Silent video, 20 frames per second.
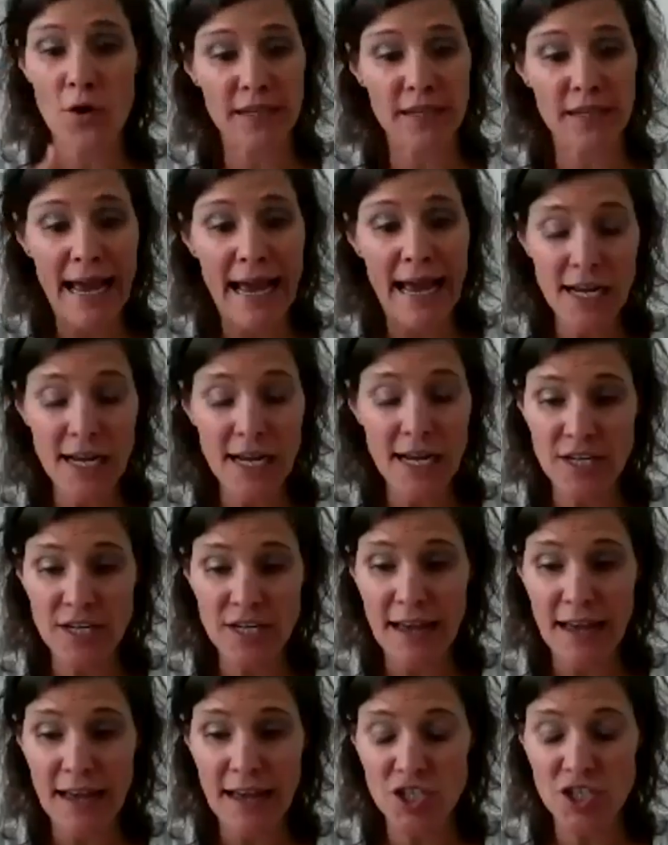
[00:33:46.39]
And
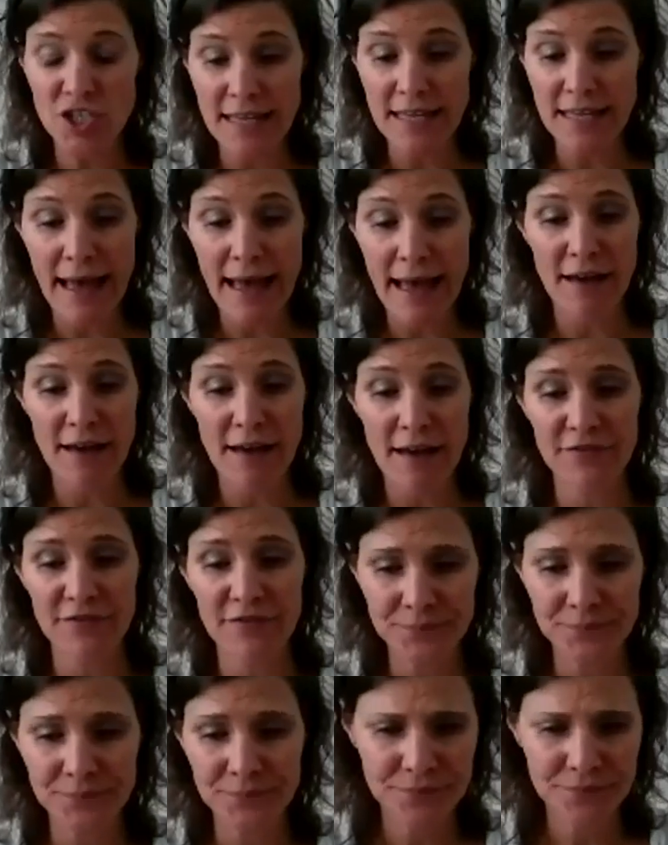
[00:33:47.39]
I just have
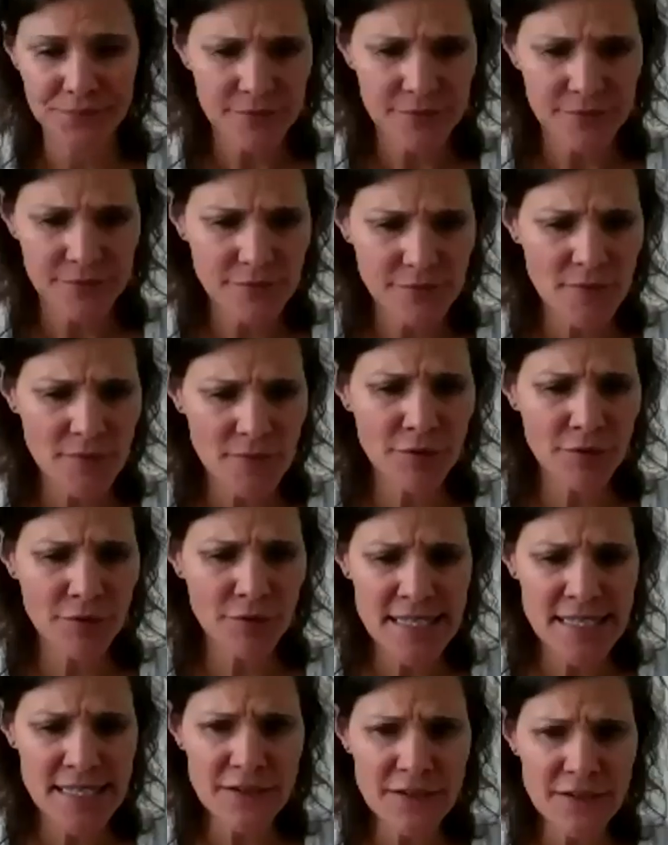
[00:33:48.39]

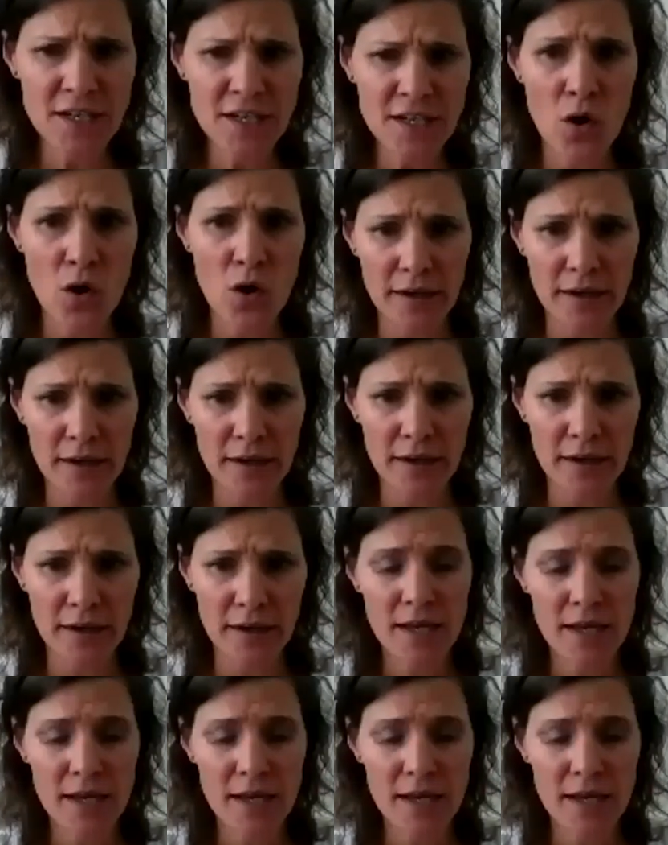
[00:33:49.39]
received an order